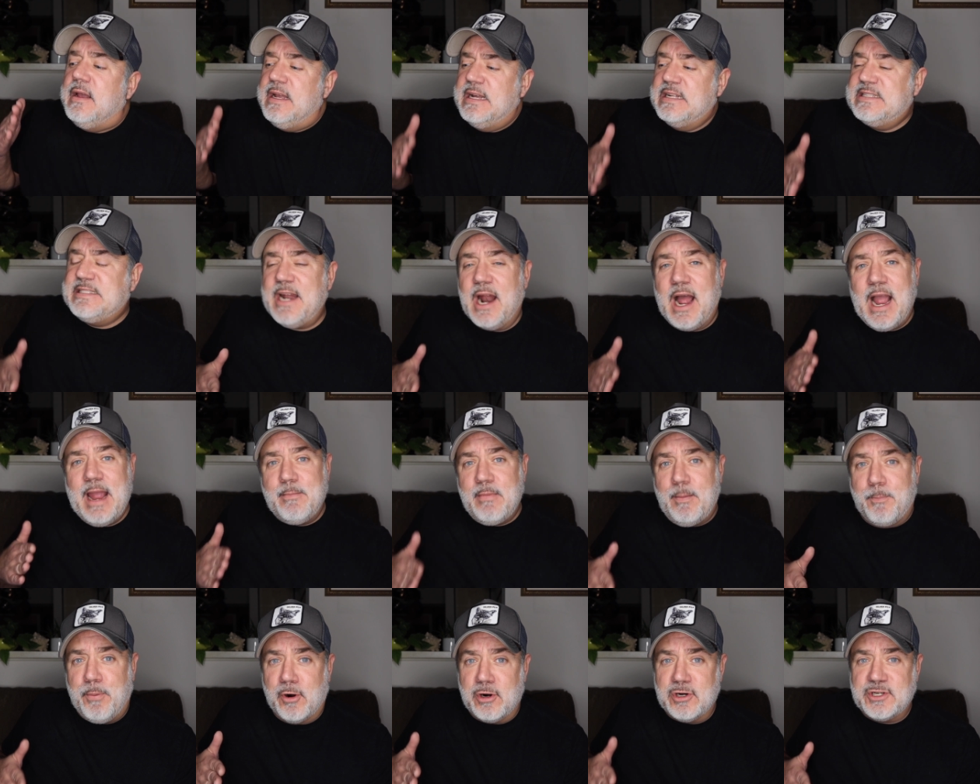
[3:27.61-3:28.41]
Is that I
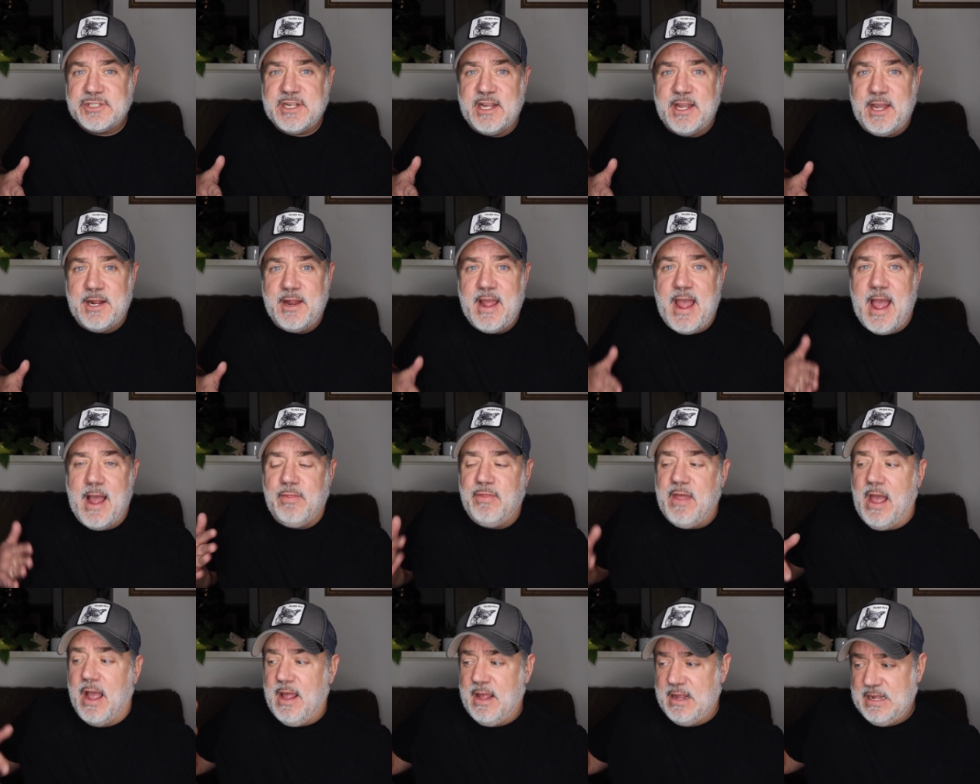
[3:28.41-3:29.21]
am a person
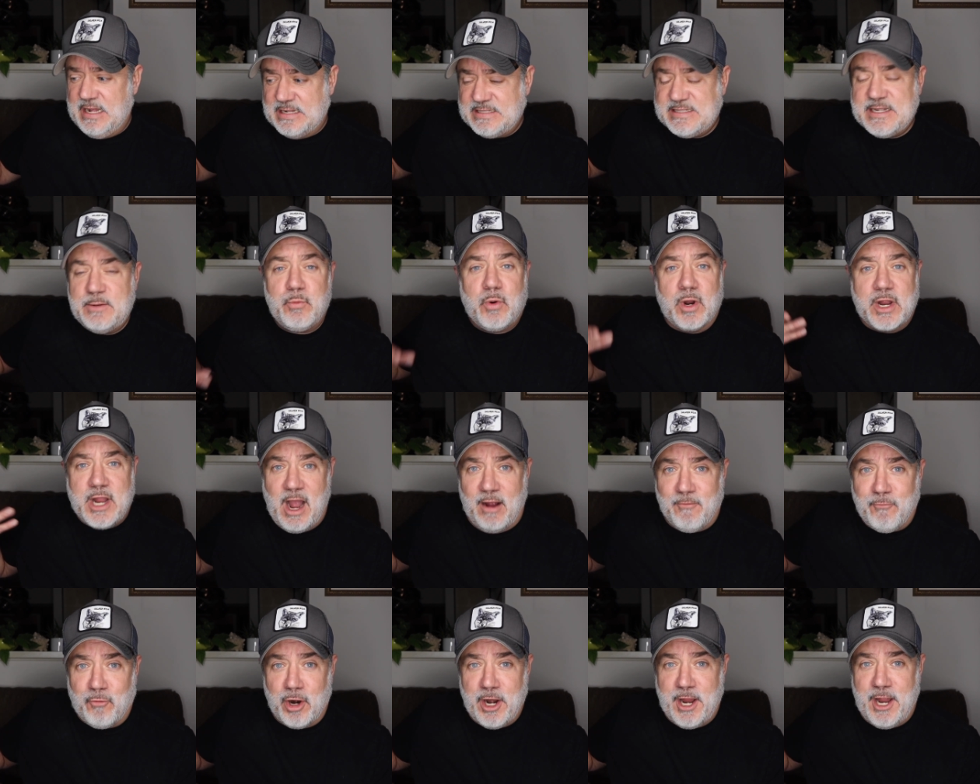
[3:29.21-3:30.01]
that, as in
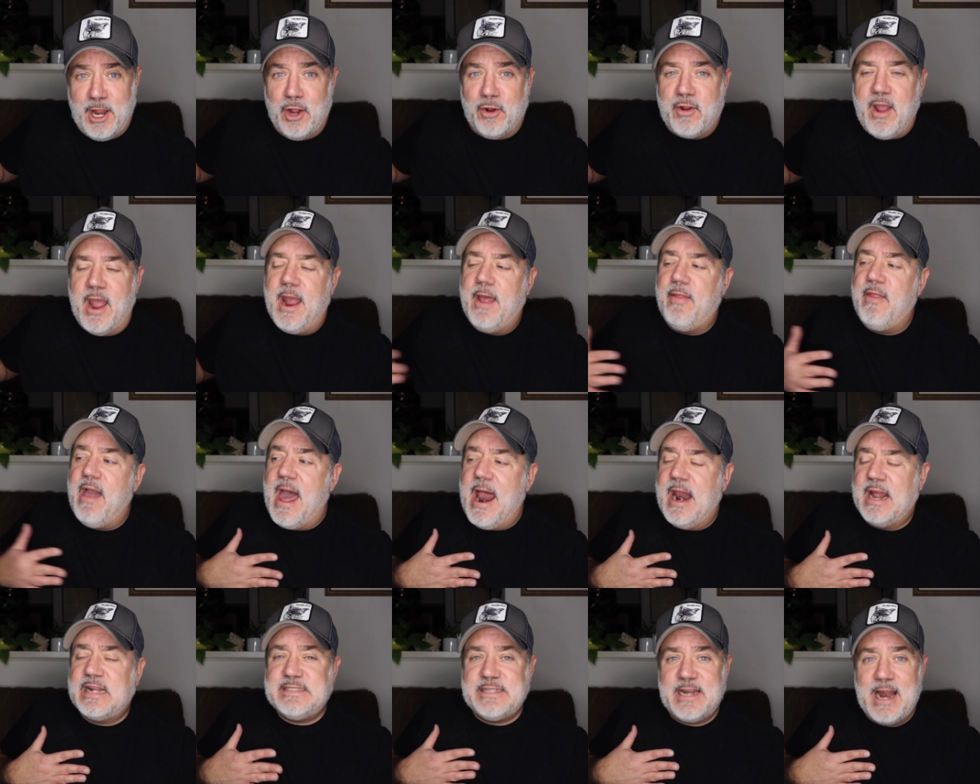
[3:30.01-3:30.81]
recovery, okay, the
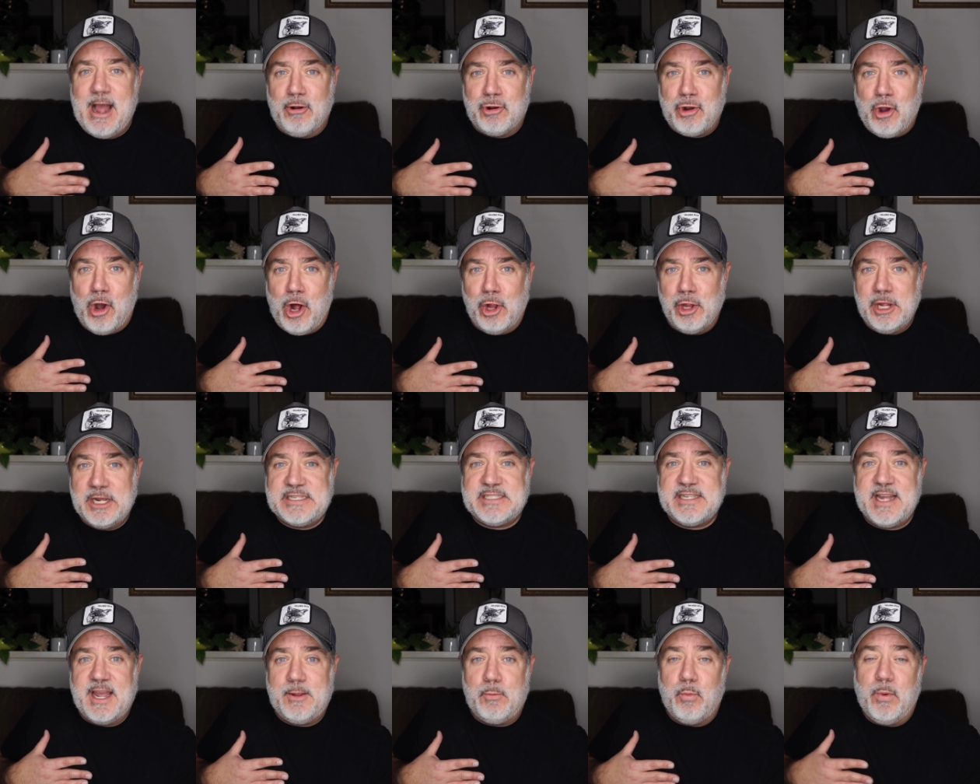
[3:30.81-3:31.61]
addicts and
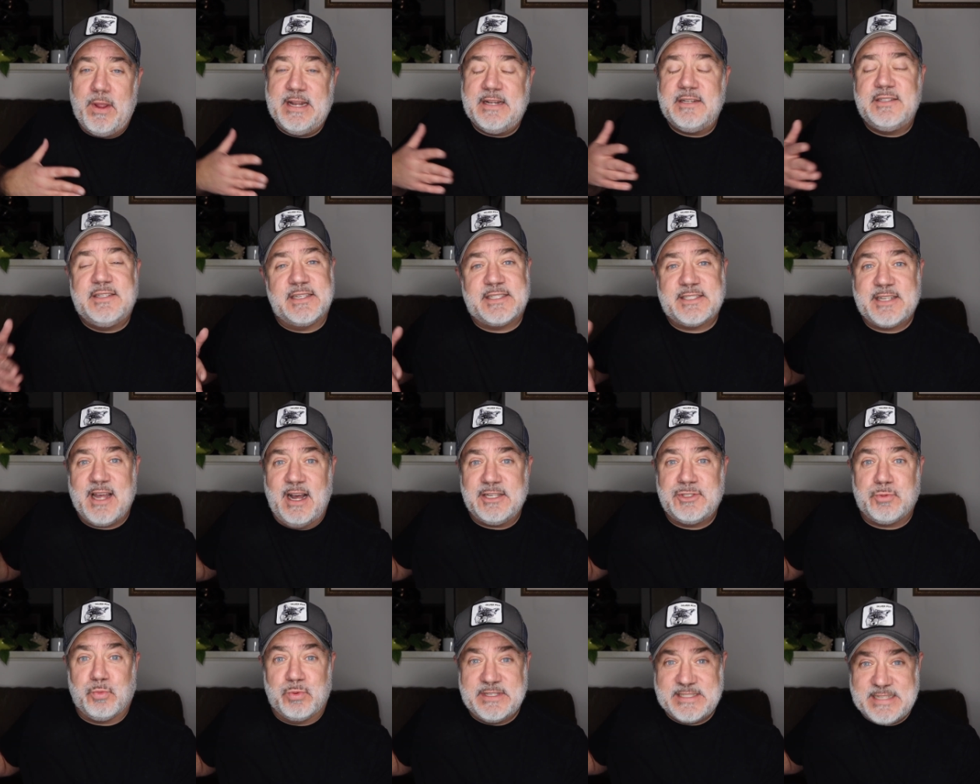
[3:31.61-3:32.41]
alcoholics, like we
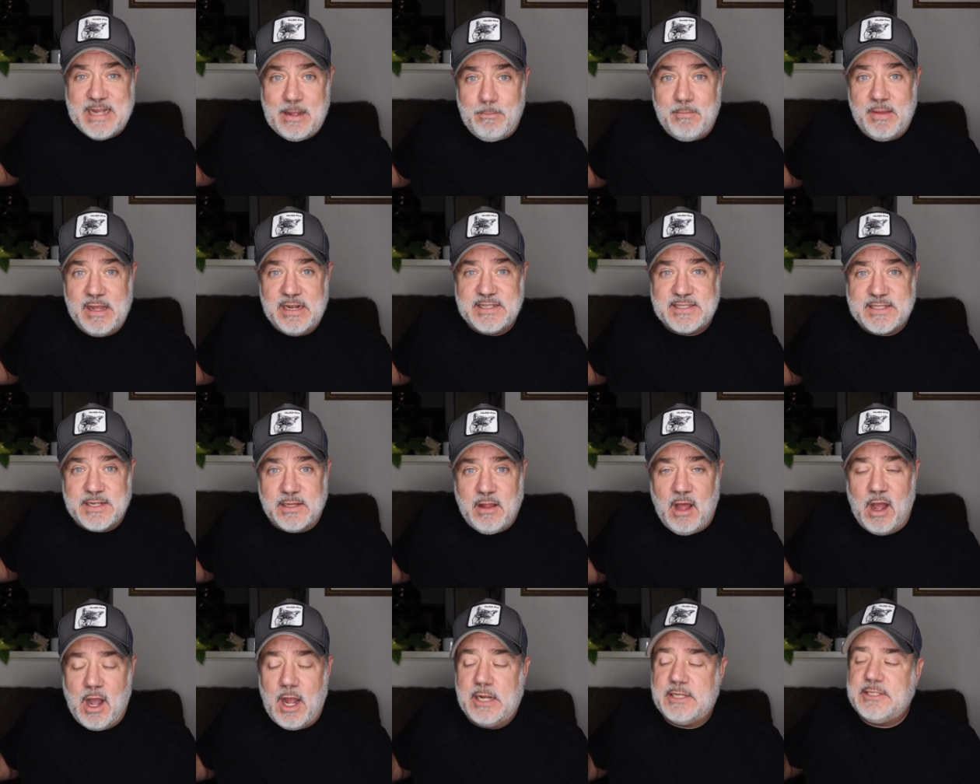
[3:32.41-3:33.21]
discuss resentments a
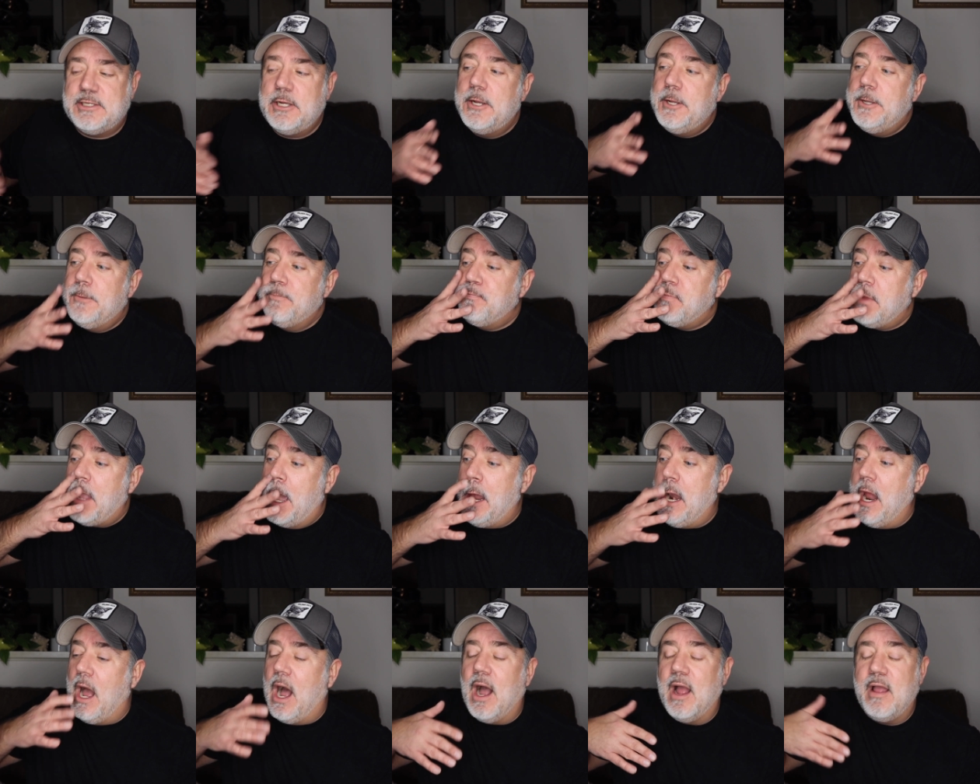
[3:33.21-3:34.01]
lot.
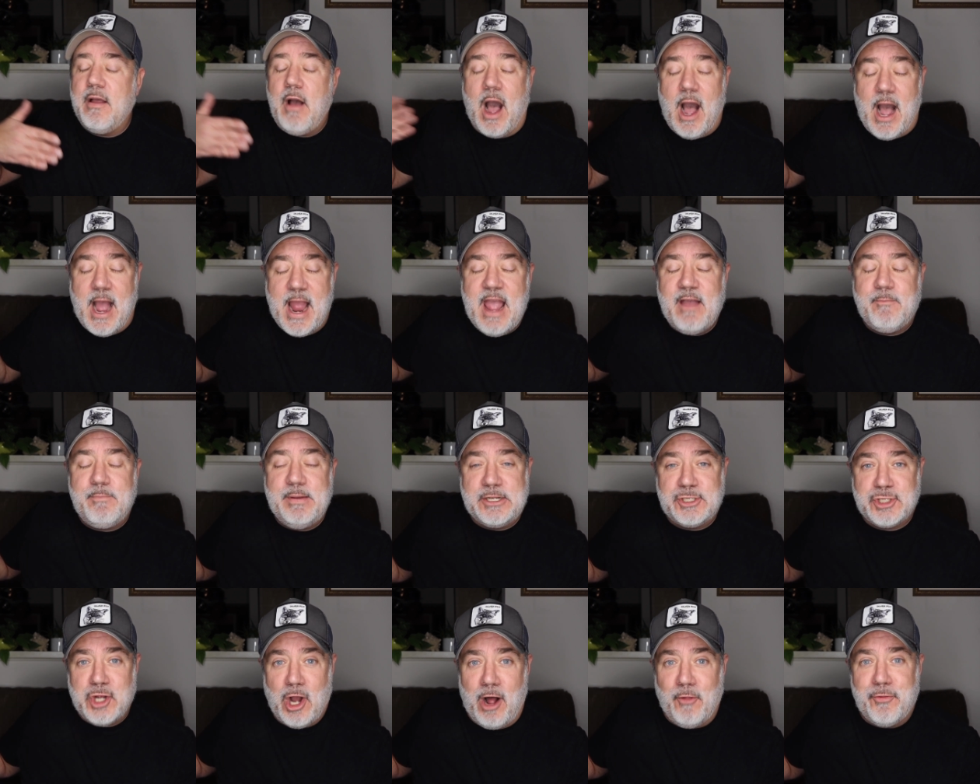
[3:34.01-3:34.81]
And I have
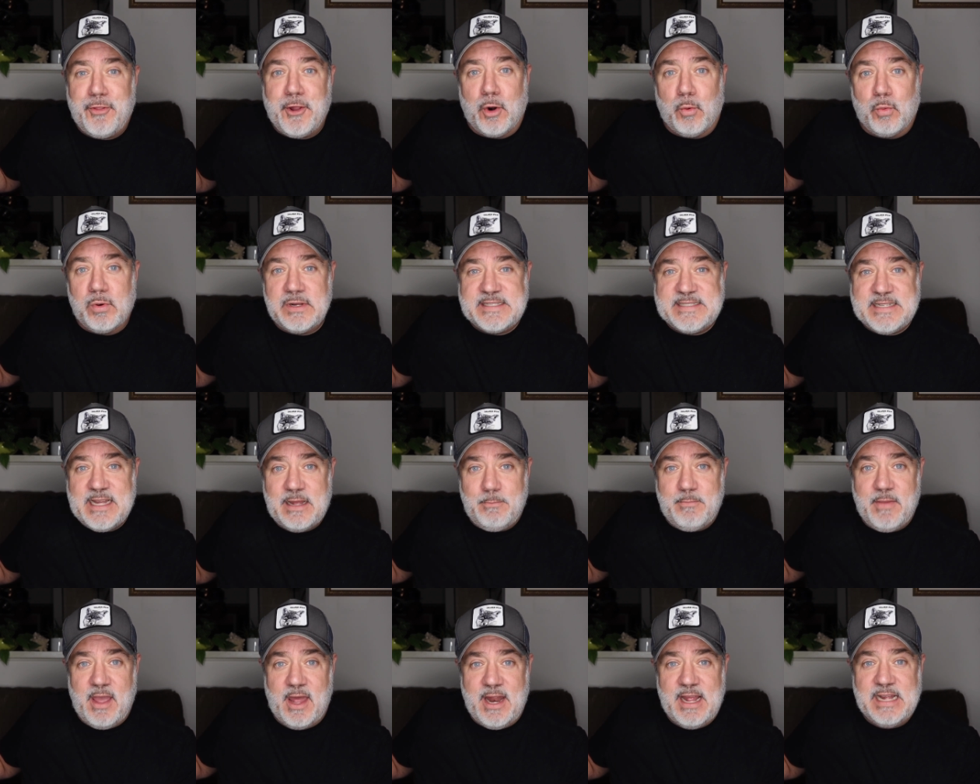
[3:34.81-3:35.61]
been taught that a
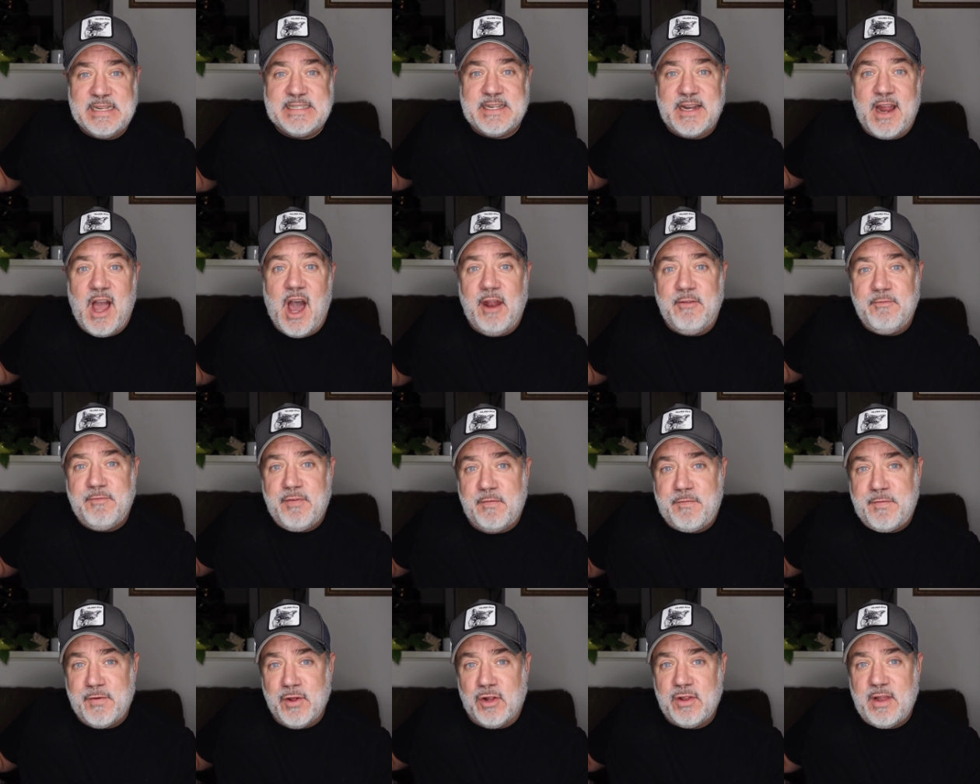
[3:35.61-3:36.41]
resentment is an
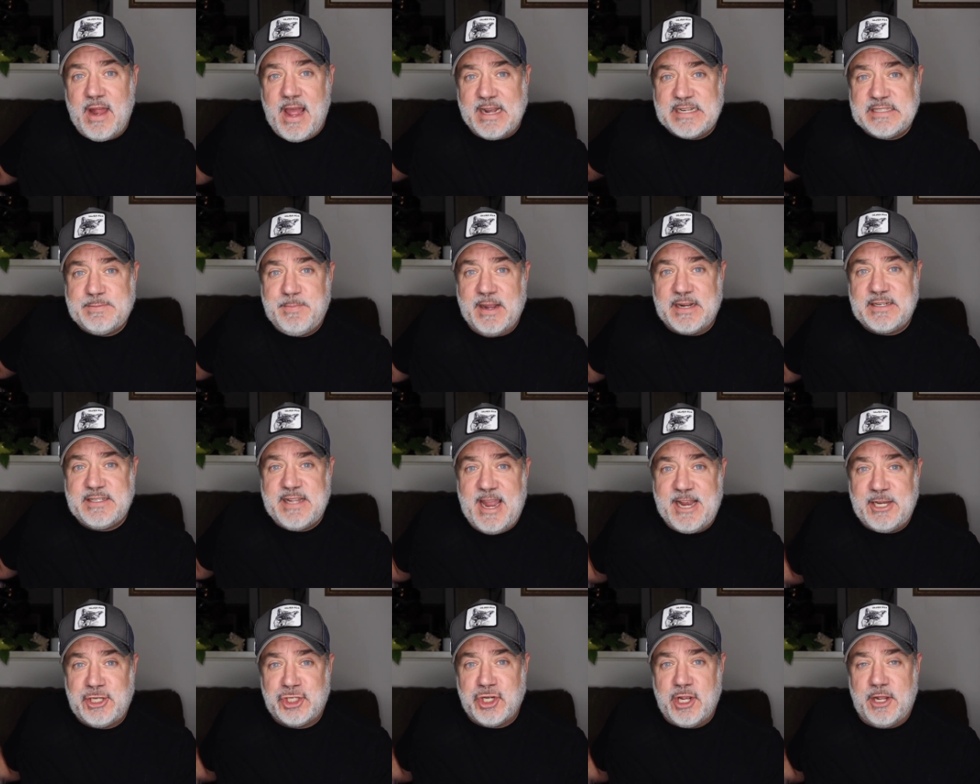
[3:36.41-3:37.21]
unfulfilled
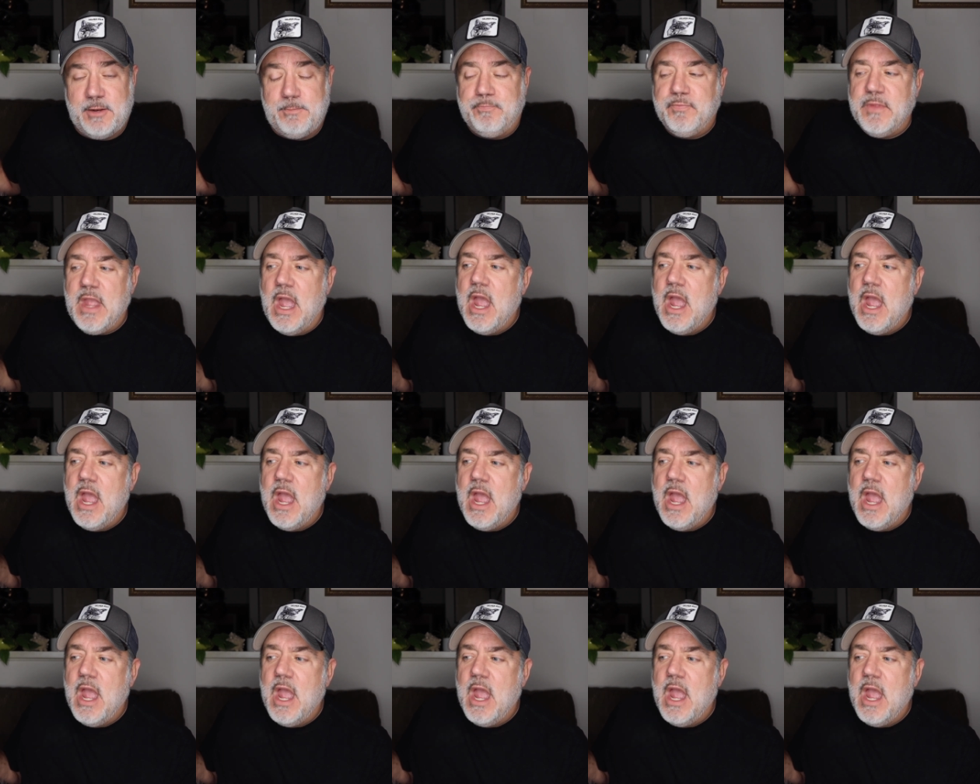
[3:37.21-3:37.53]
expectation.